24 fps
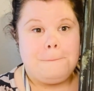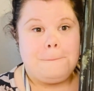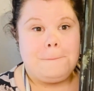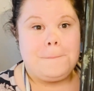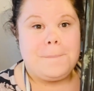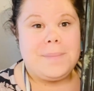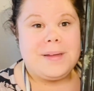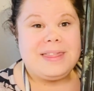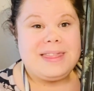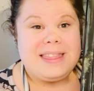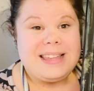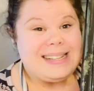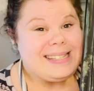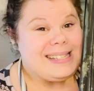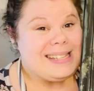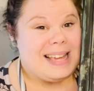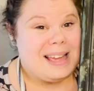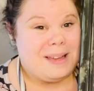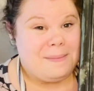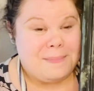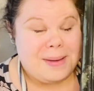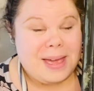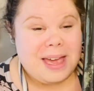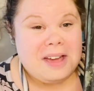but this
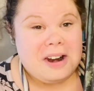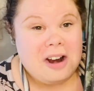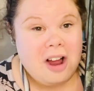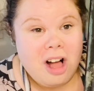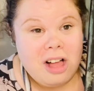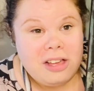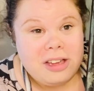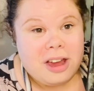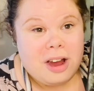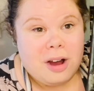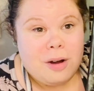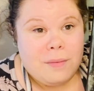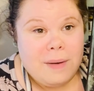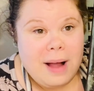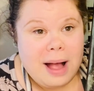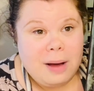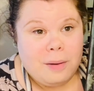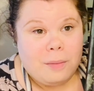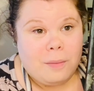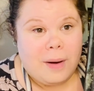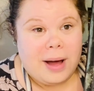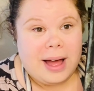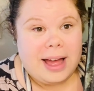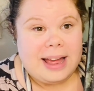can be an all year
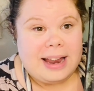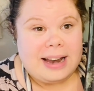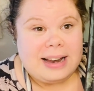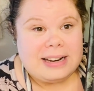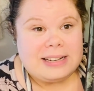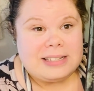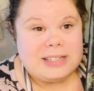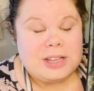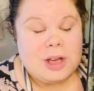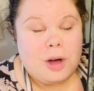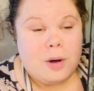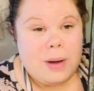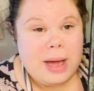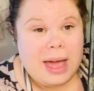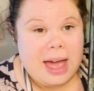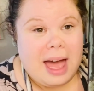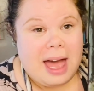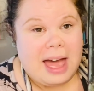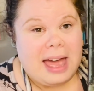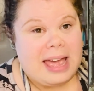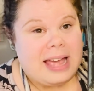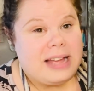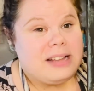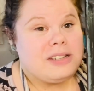round one. So
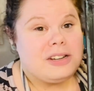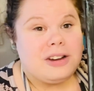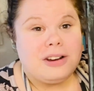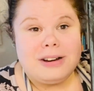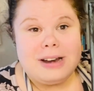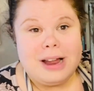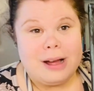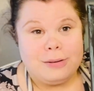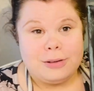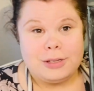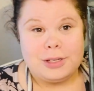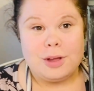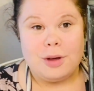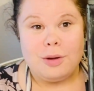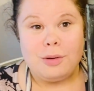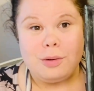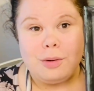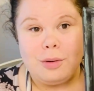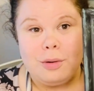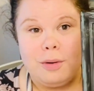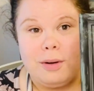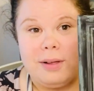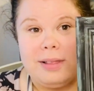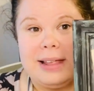it turned out so
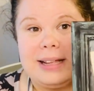cool.